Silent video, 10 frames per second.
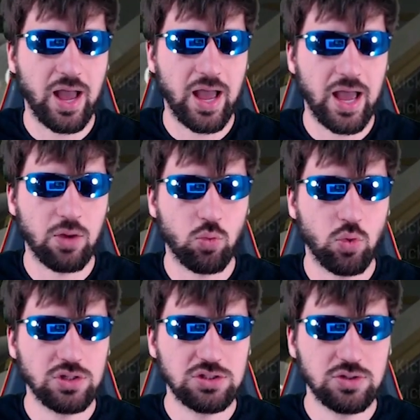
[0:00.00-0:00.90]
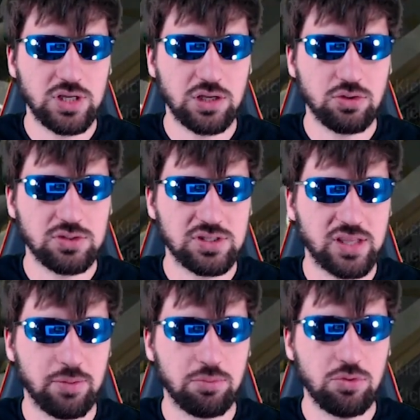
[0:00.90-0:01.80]
And once you get used to
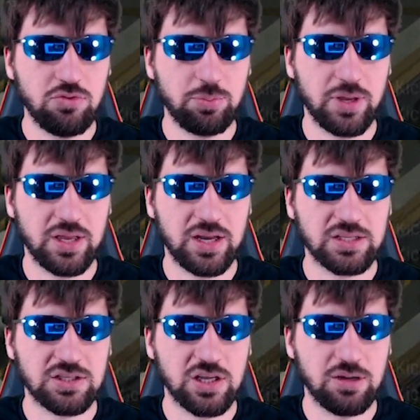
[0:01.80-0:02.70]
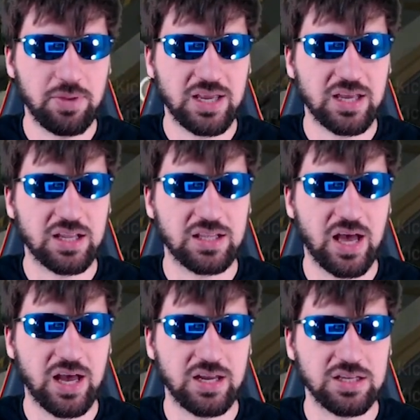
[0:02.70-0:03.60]
that movement, it's going to make it a
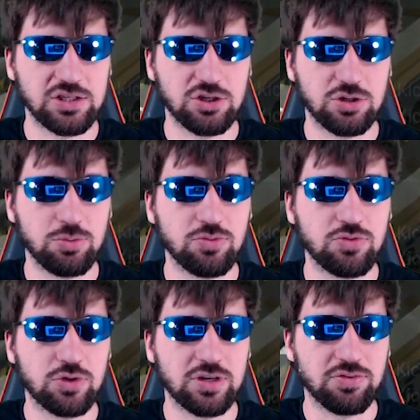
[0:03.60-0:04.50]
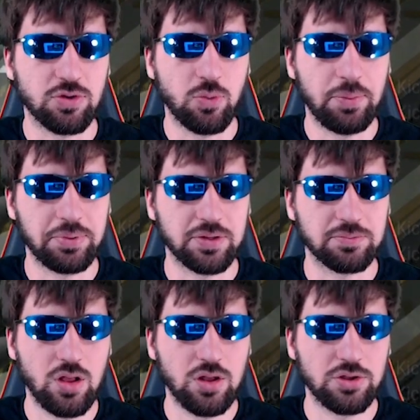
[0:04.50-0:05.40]
lot easier to move to a different weapon.
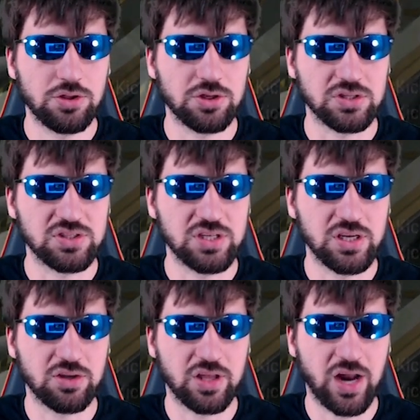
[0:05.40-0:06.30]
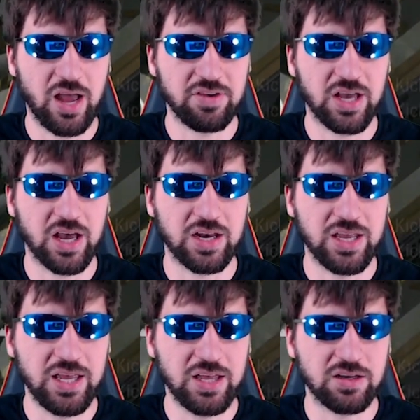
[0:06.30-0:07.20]
You can see here that I haven't gotten
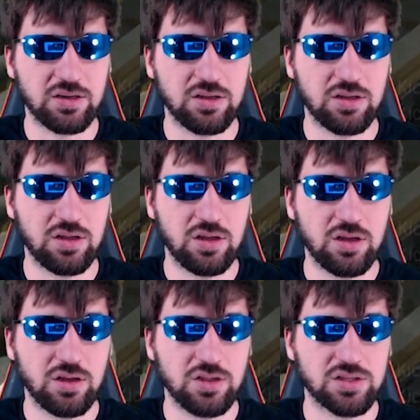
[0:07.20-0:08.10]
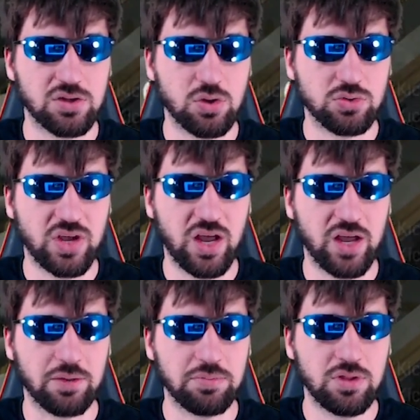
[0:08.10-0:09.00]
hit this whole
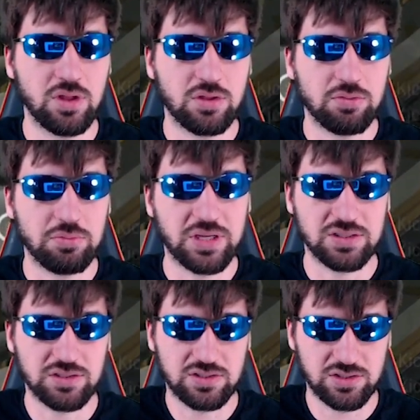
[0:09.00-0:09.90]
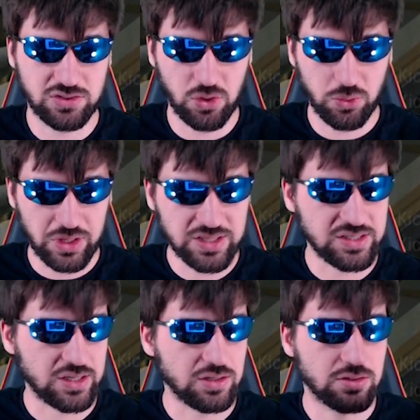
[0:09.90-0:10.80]
time because it's just so
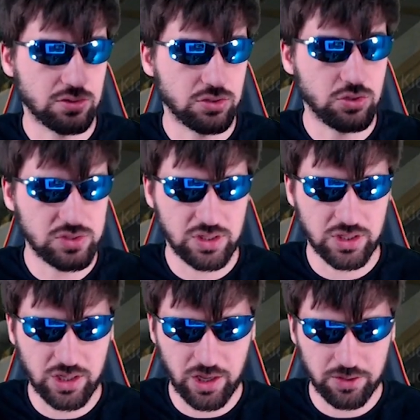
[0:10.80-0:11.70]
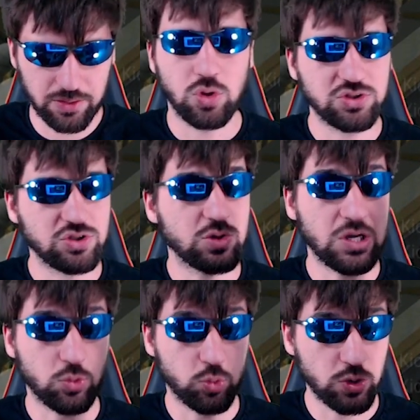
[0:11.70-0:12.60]
easy using a gun. Once you
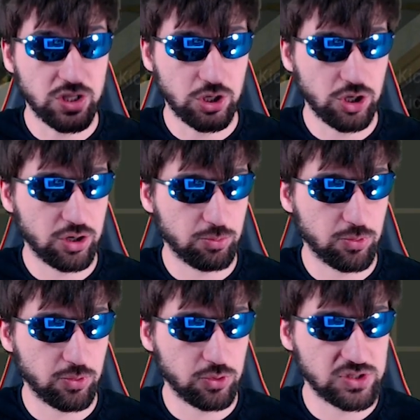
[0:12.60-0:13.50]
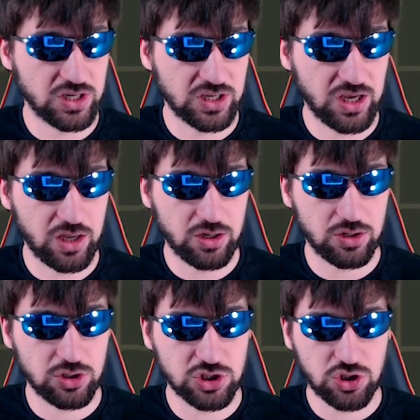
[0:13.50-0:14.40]
get really good at using a gun,
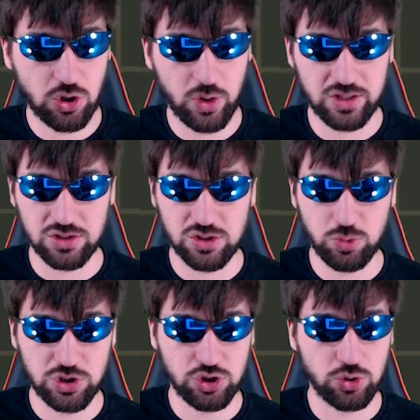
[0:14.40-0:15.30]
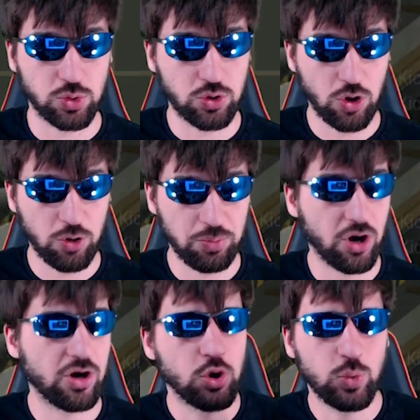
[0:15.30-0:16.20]
just go ahead and switch to a
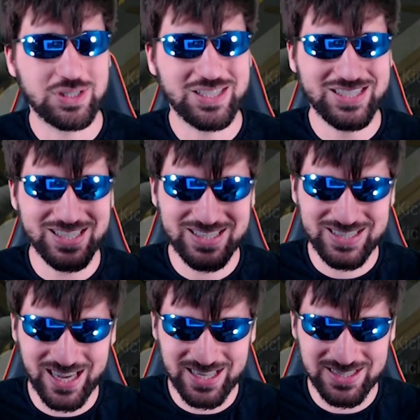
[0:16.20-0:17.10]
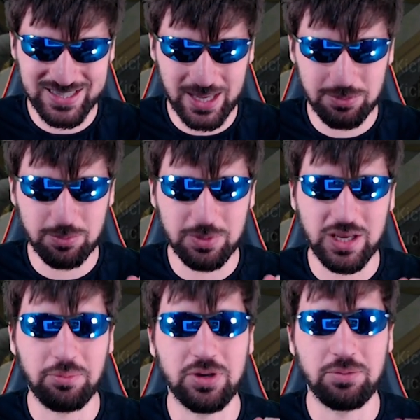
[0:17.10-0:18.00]
crowbar, which is the 2nd step to
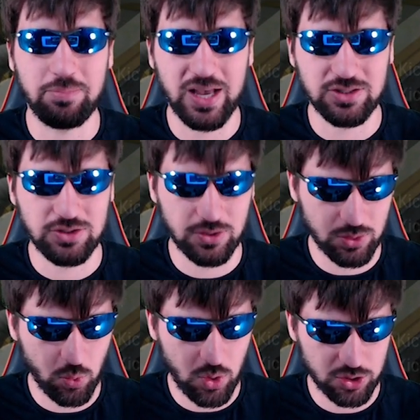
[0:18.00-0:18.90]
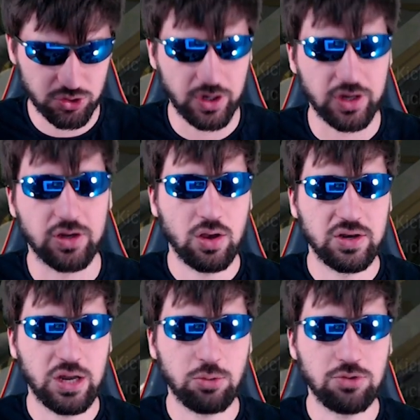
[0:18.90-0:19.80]
becoming a master at the wall trick.
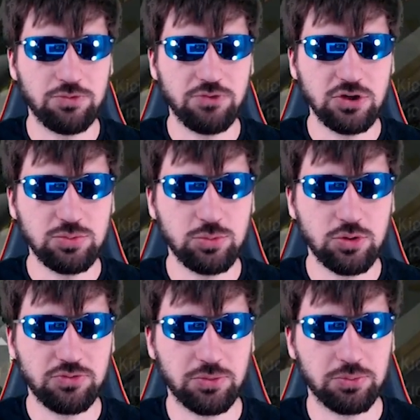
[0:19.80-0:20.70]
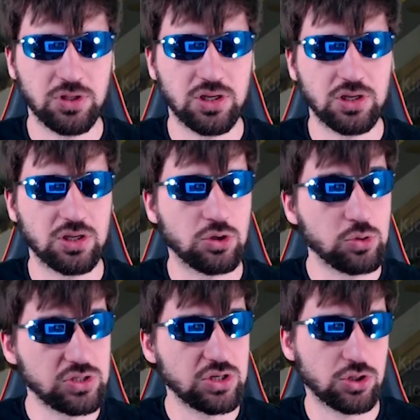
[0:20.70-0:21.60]
Now, when you first move from the
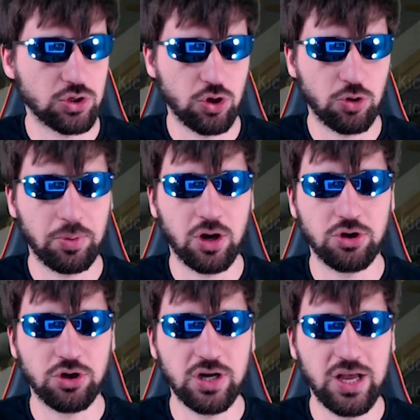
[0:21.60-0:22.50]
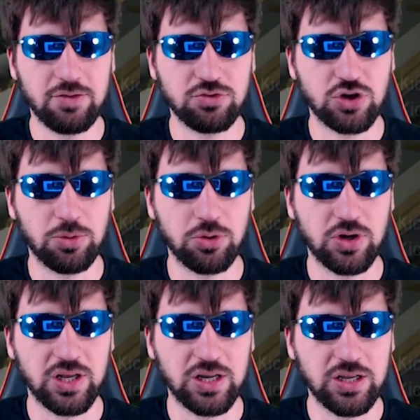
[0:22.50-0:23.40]
Uzi to the crowbar, you're going to have trouble
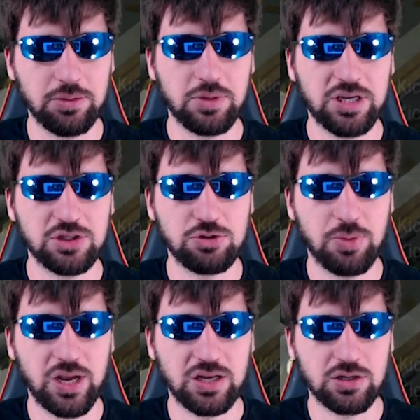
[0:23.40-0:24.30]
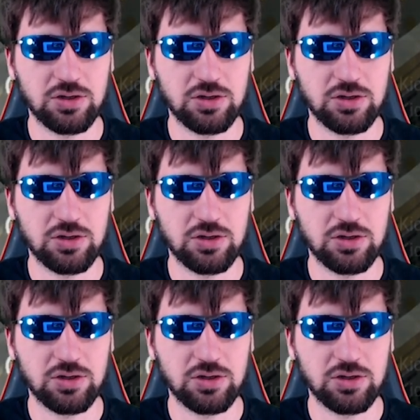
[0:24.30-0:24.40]
hitting him because you might